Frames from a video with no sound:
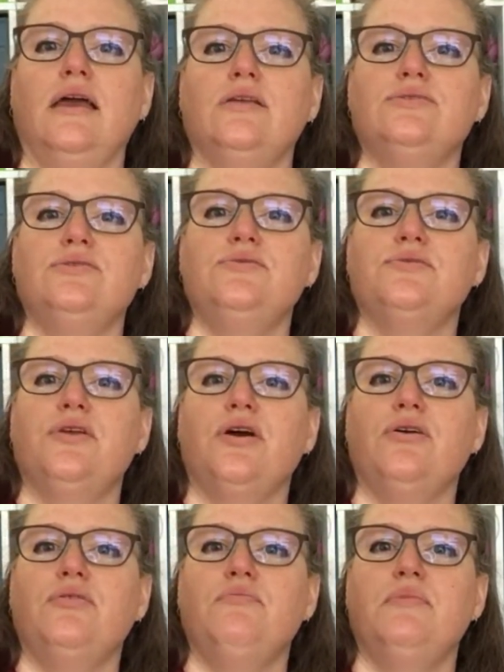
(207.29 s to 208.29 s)
Tudor
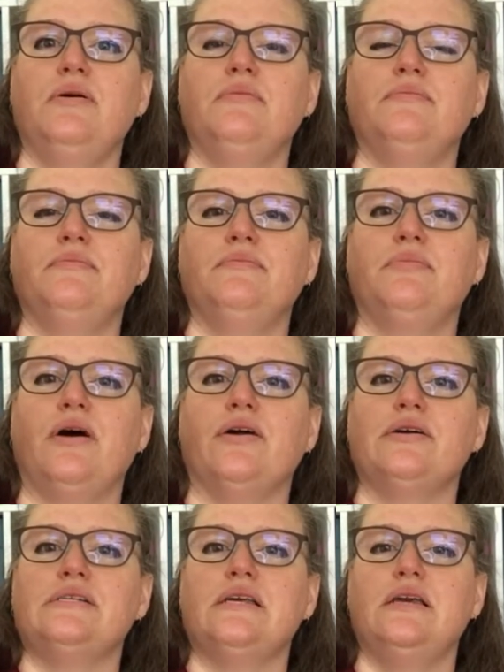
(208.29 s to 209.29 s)
Gnome
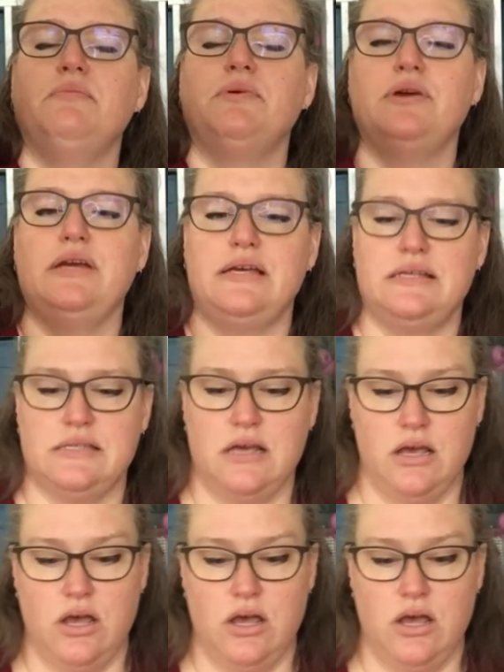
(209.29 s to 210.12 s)
Progress Keeper is